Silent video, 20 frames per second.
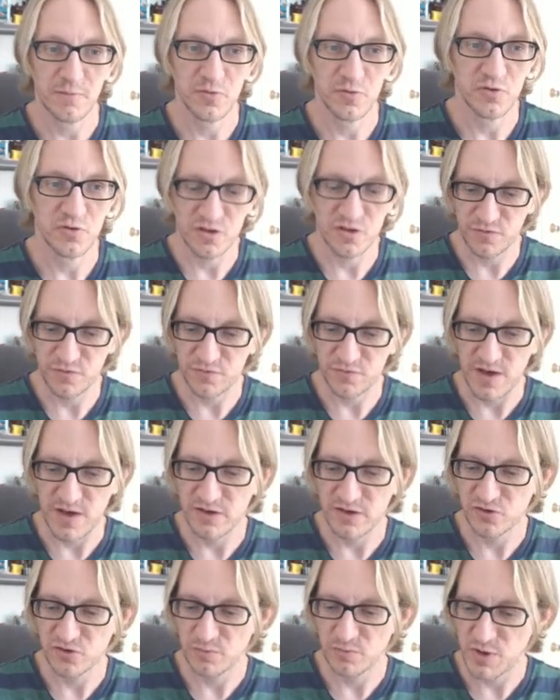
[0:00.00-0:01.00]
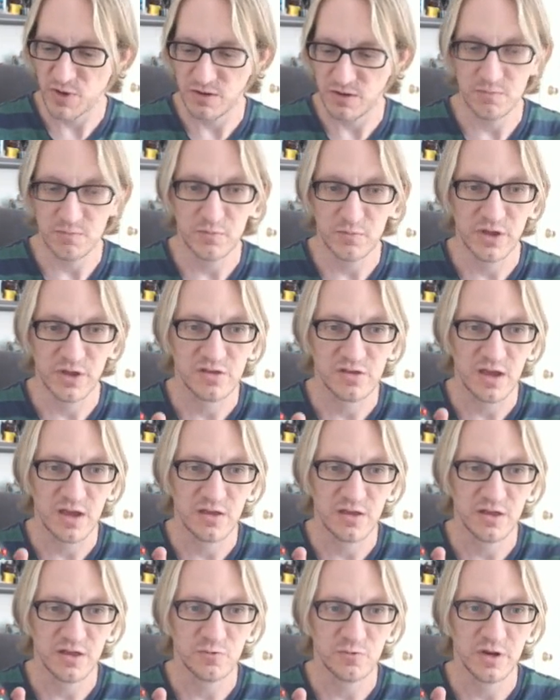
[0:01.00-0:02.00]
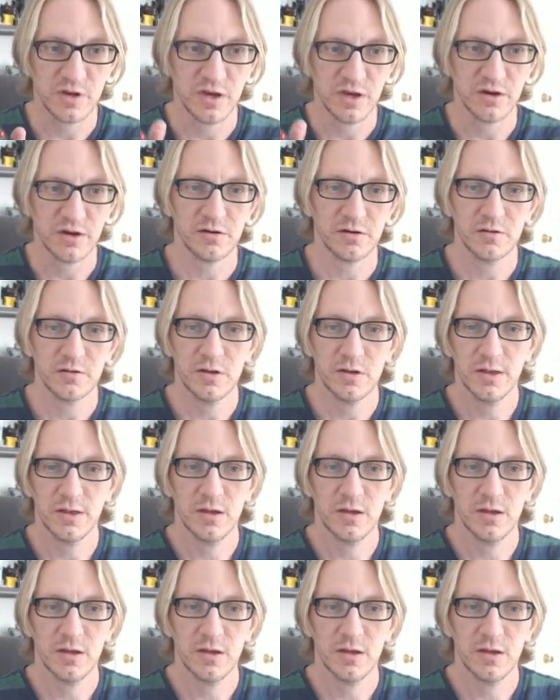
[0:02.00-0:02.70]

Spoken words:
So just find your button. Let's say this one here.